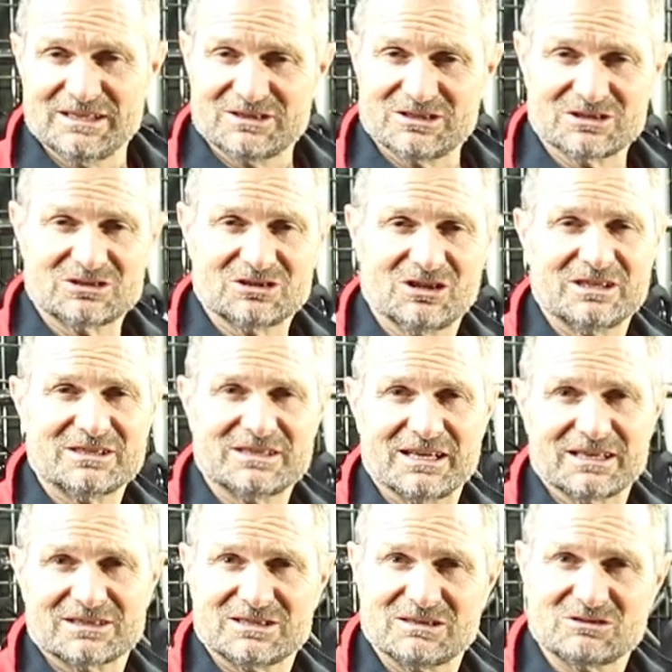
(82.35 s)
the side
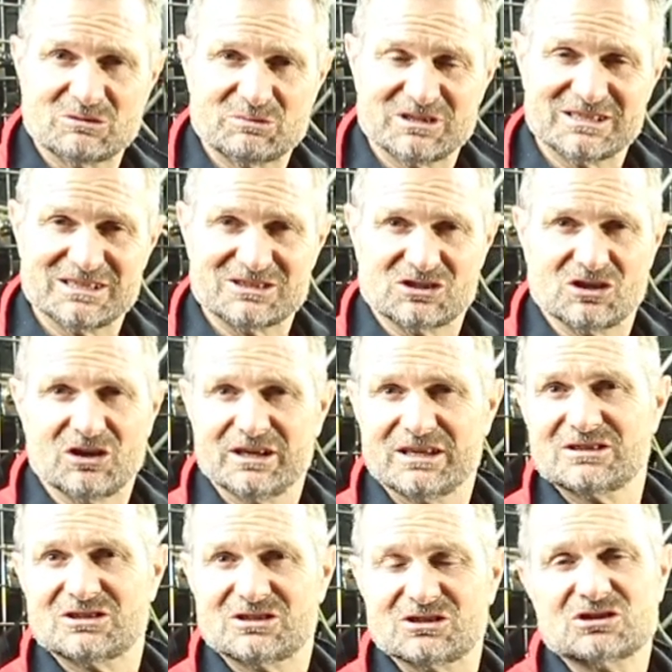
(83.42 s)
decks seem to be
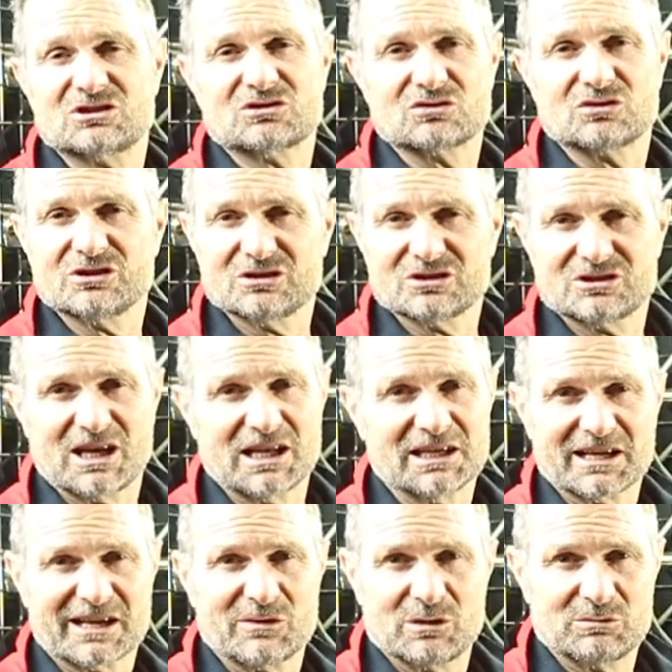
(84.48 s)
designed to destroy your
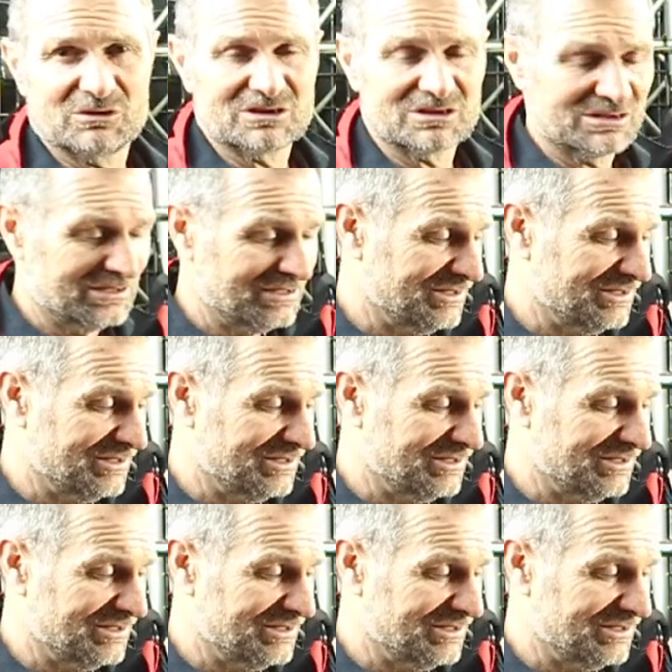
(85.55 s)
sailing equipment.